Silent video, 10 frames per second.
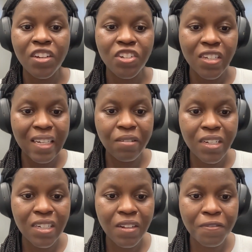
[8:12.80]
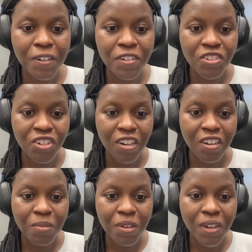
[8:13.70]
she sequenced the first
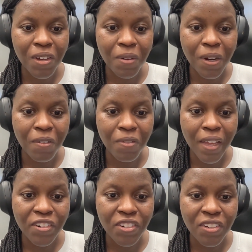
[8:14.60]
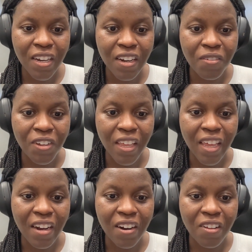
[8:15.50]
genome of a choanoflagellate, and
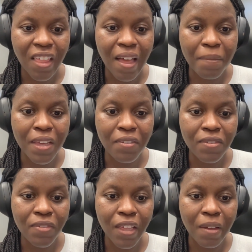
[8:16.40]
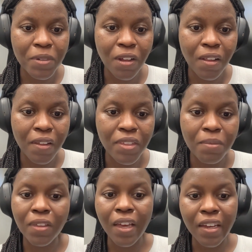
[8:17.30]
really in her lab, they've developed all of the
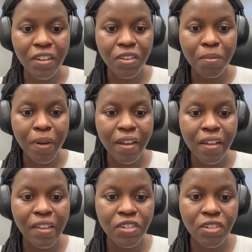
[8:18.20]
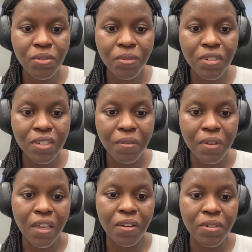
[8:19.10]
molecular biology tools that we
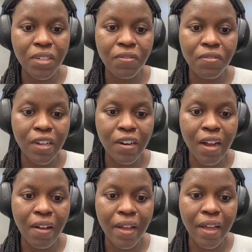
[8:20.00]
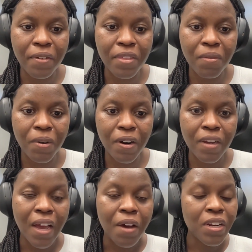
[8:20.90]
use to figure out how they work.
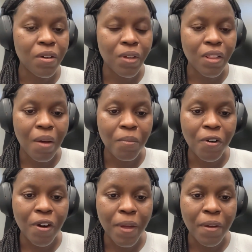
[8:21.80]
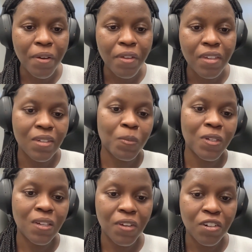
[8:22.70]
Now we know a lot more about the
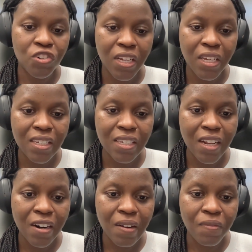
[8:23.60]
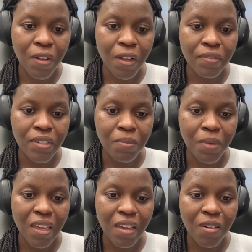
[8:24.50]
specific genes that are involved in
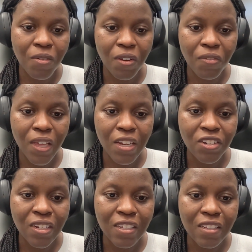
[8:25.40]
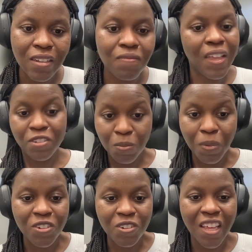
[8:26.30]
making choanoflagellates, how
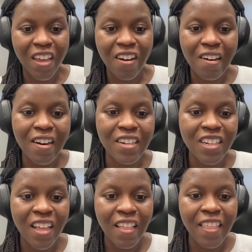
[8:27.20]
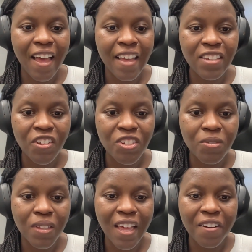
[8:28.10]
special they are. And that has also
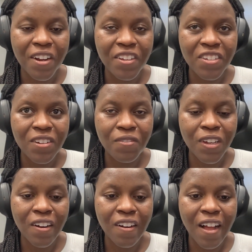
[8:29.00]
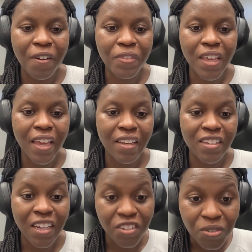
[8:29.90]
allowed us to figure out the
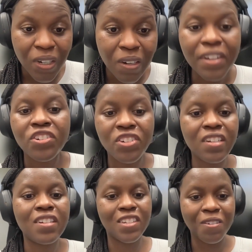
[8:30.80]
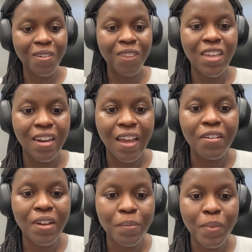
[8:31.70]
ancestry question. So we can now
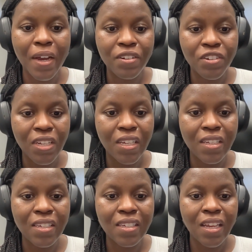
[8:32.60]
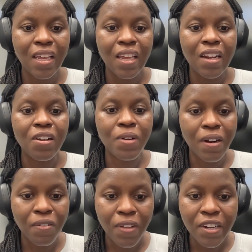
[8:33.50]
compare genes in
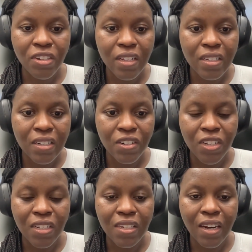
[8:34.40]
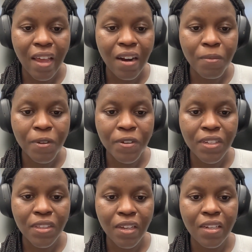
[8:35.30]
choanoflagellates to genes in animals
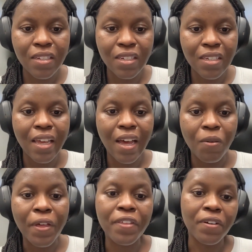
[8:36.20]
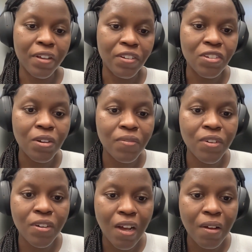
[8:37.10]
and look into see how well they're conserved
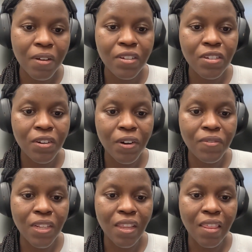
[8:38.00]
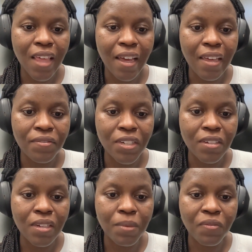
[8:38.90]
or not conserved. And then that gives
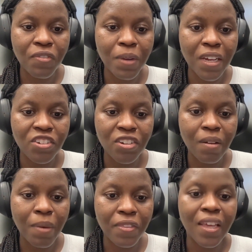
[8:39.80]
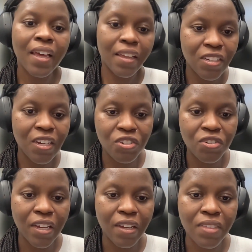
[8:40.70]
us some information about the
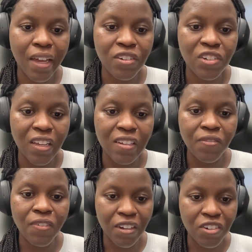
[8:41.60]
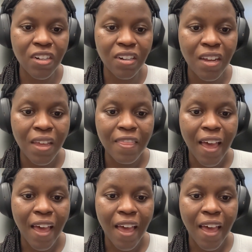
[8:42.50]
ancestry of that gene's function. And